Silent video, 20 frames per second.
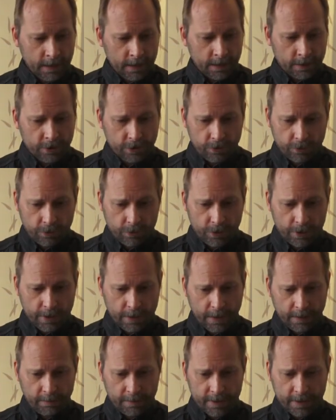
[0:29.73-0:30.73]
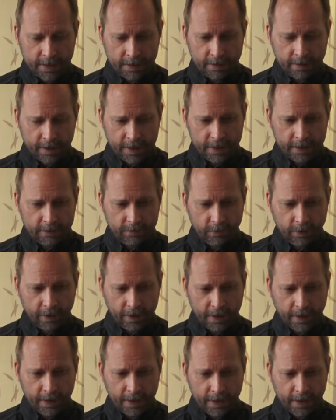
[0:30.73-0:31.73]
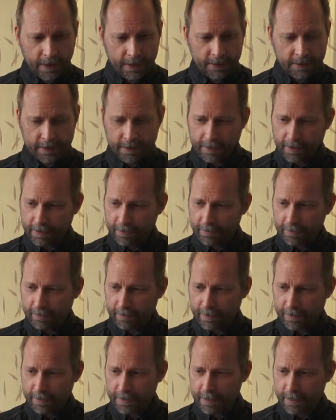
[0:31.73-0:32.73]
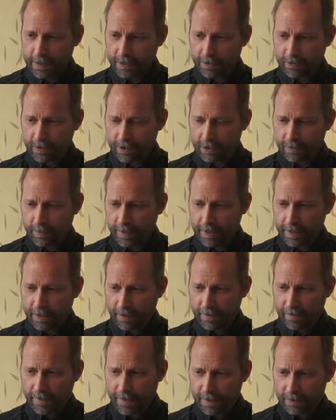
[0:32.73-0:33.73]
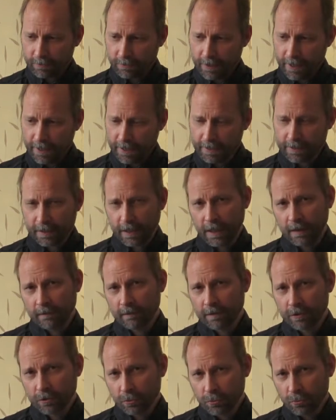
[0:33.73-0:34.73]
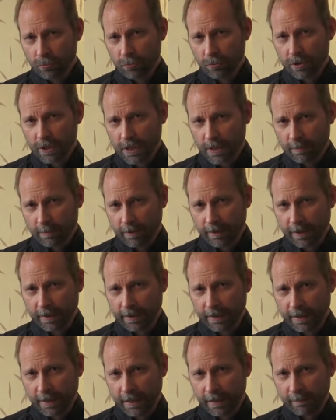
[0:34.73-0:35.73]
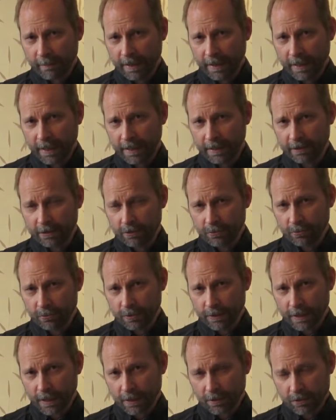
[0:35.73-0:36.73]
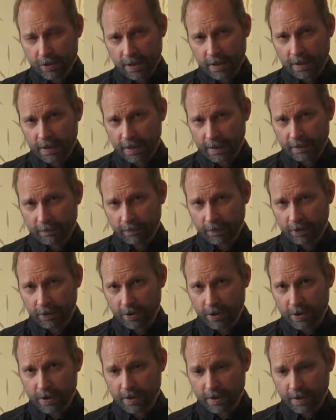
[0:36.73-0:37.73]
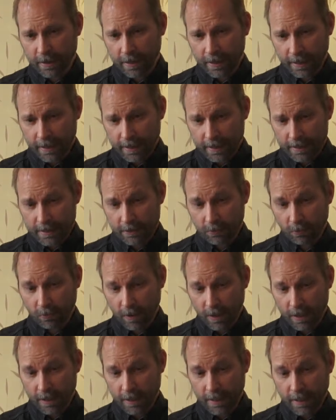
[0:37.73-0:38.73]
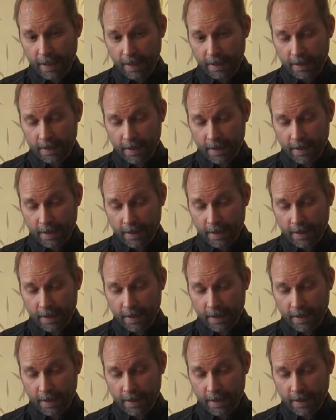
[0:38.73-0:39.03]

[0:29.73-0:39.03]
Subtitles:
systems in the network, and this is going to be done that way that I have two separate NMEA 2000 networks and one